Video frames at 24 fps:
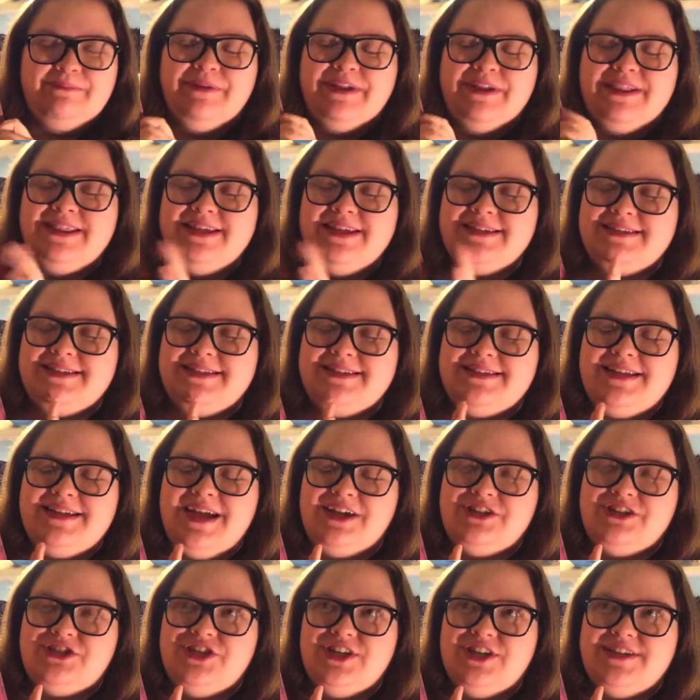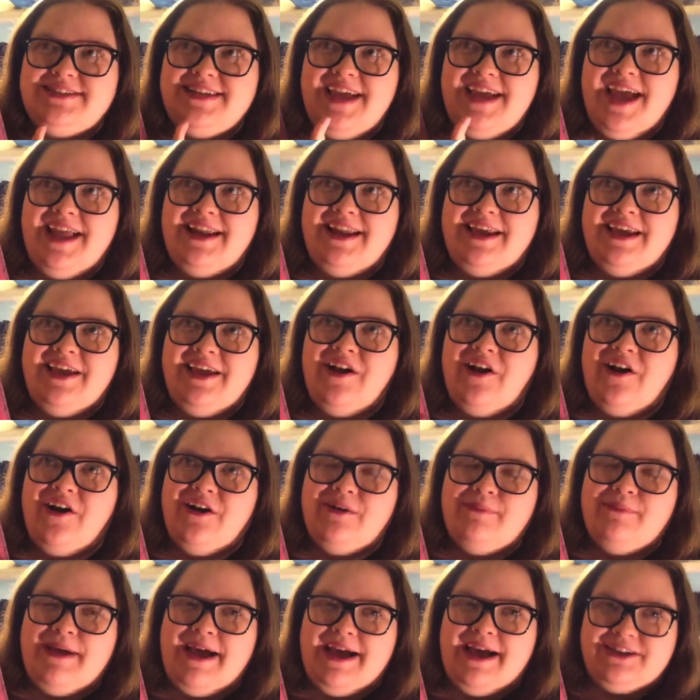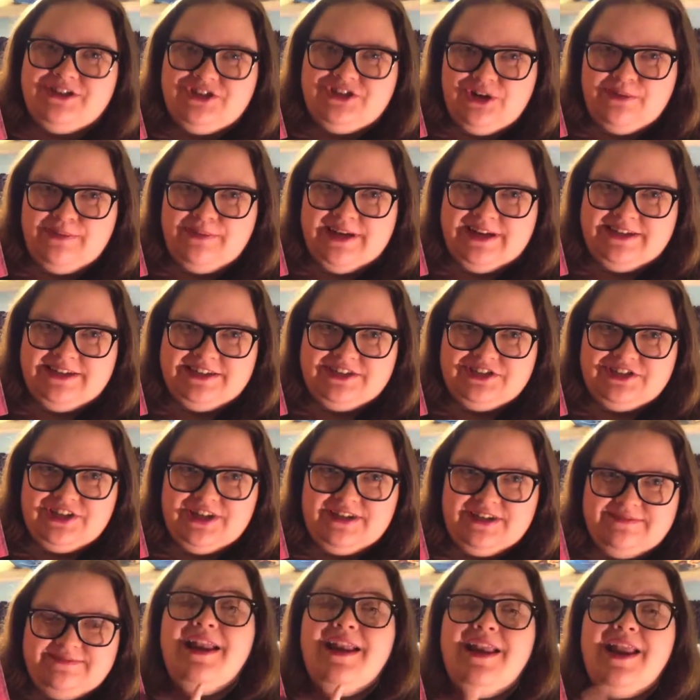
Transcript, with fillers: But this is not just any hardback German edition.